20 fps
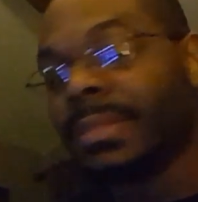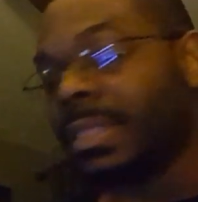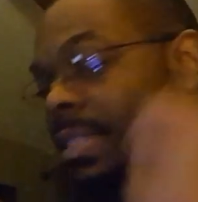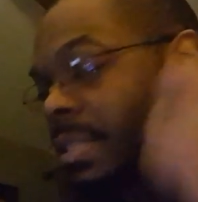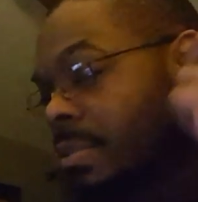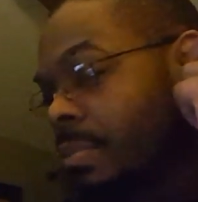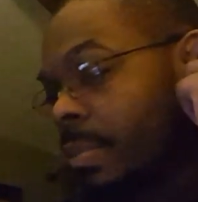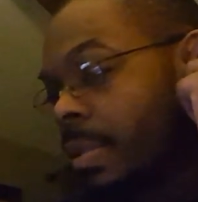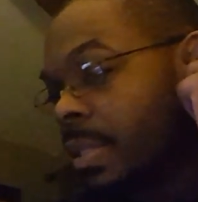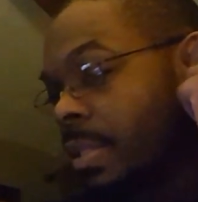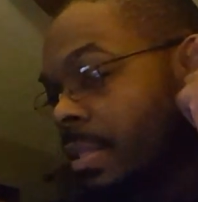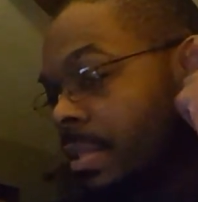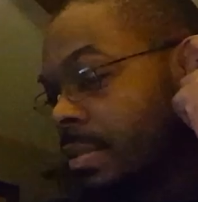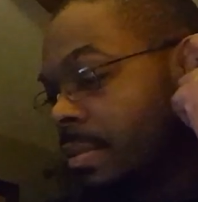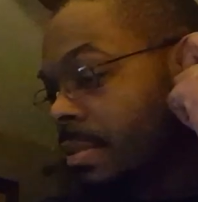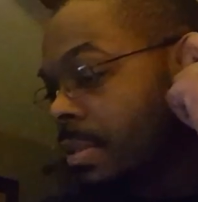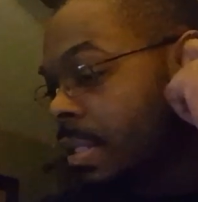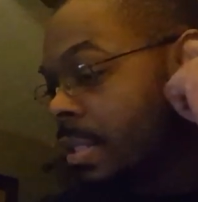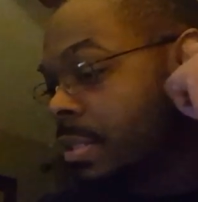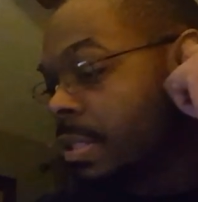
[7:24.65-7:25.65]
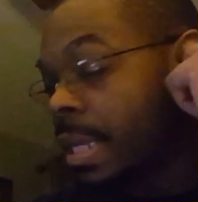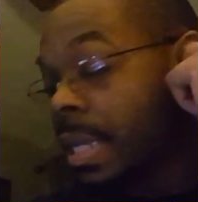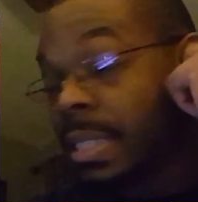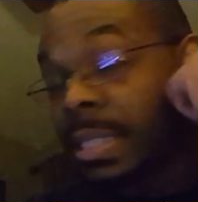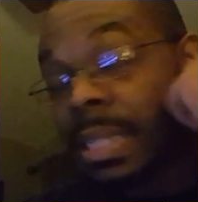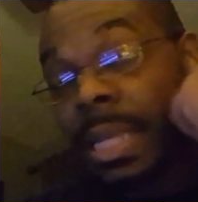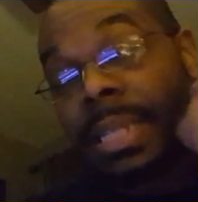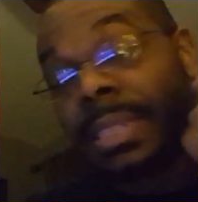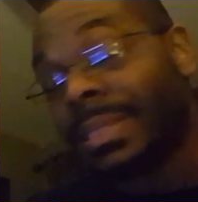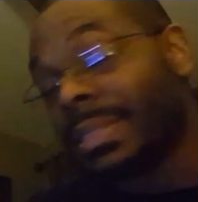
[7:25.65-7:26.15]
just the way it is. That, that,
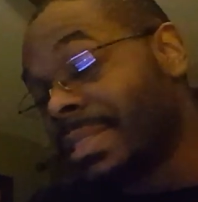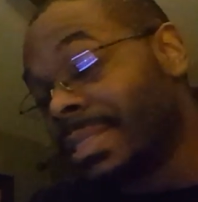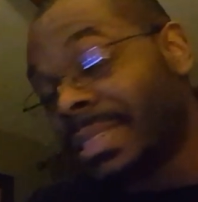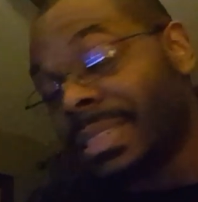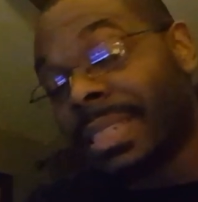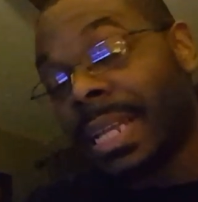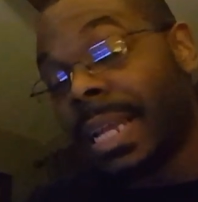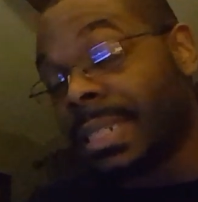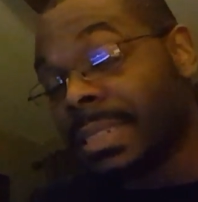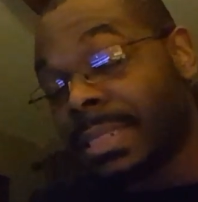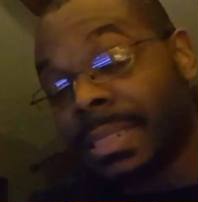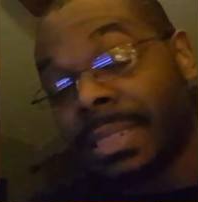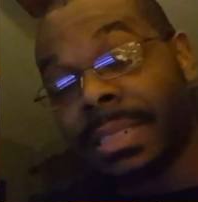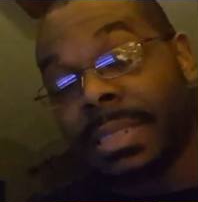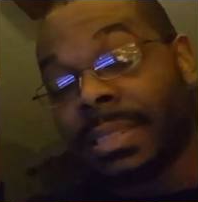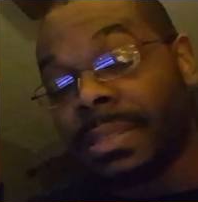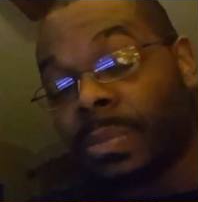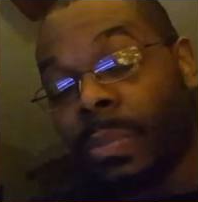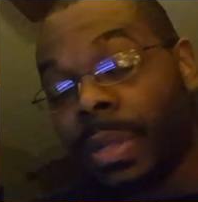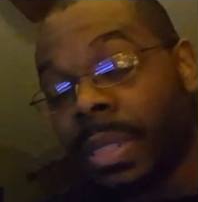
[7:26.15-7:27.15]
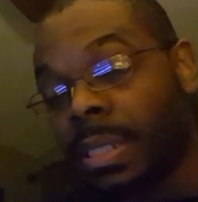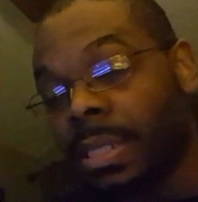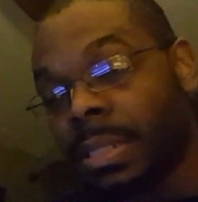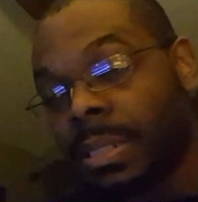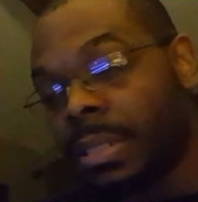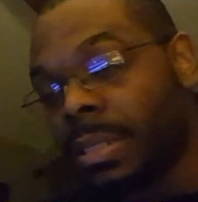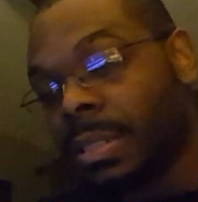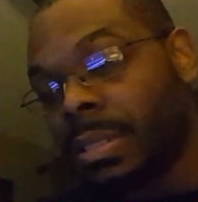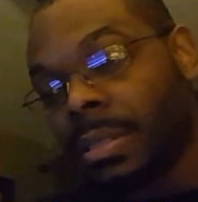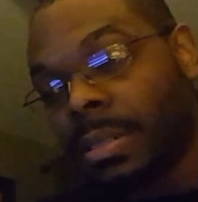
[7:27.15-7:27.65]
that's, that's just the way
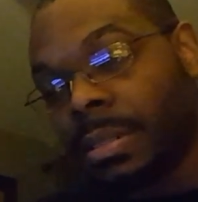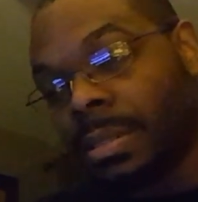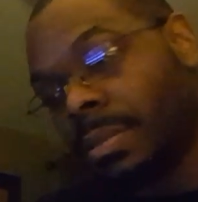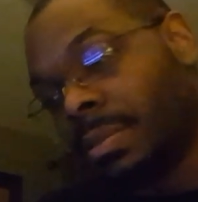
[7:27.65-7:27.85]
it is.